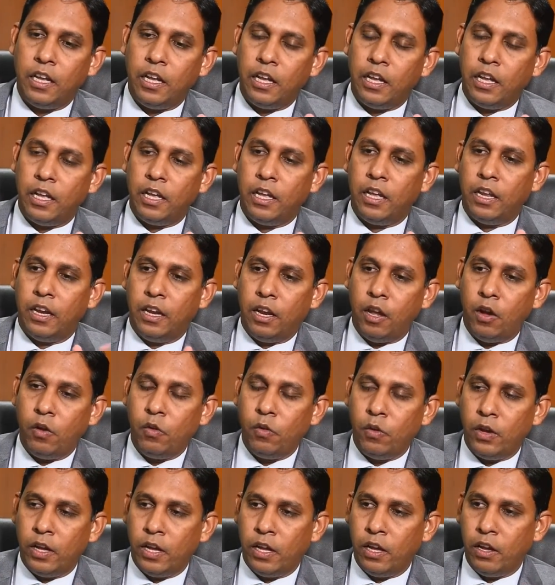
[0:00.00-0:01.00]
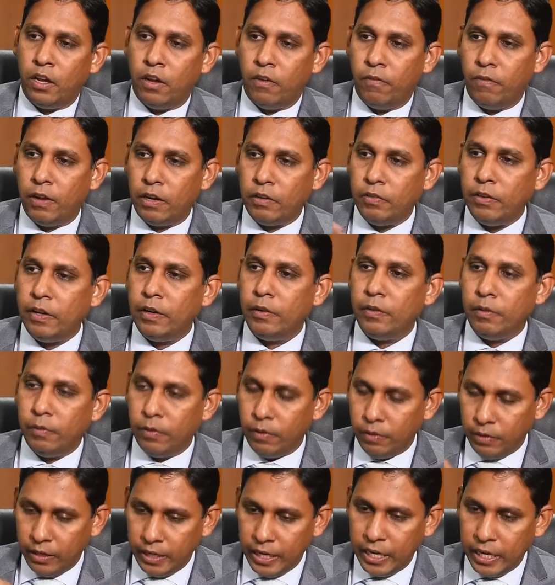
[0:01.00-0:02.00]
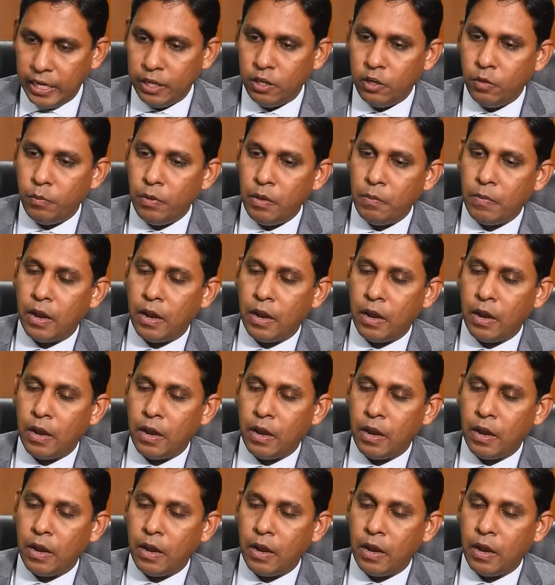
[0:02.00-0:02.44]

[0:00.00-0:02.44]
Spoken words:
Now what we need to be